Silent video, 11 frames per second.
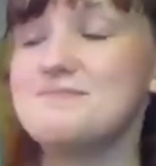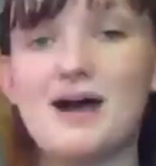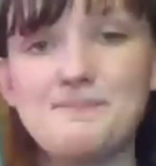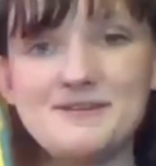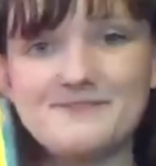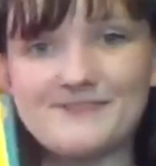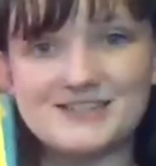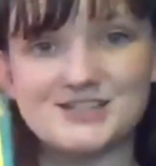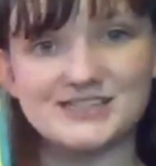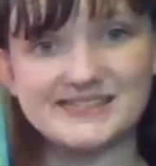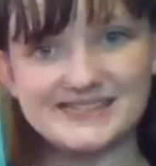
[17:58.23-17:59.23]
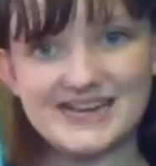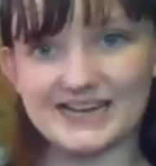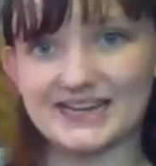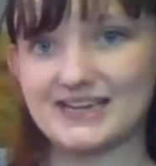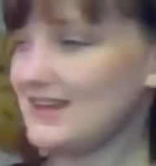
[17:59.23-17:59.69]
Puppy fetched a
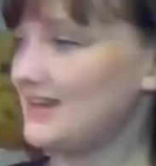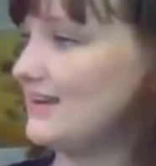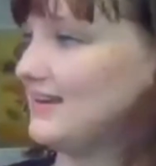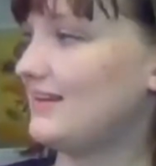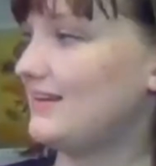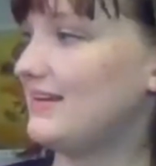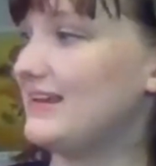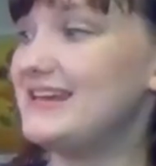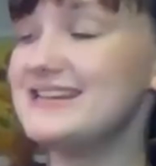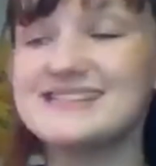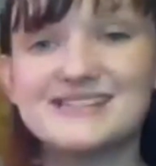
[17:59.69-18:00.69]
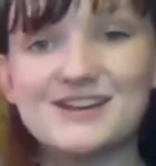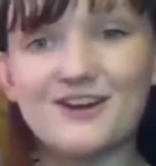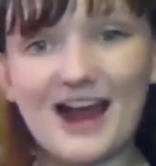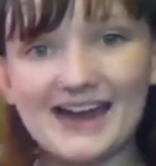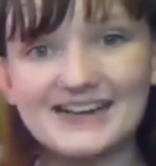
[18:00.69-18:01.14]
stick. He
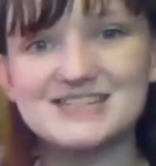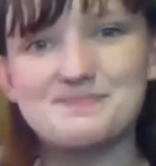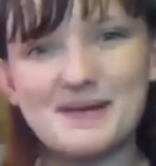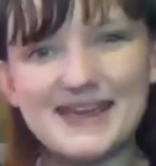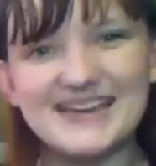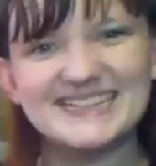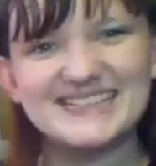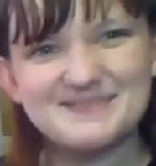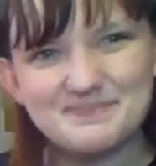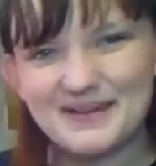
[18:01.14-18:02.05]
scratched Pig's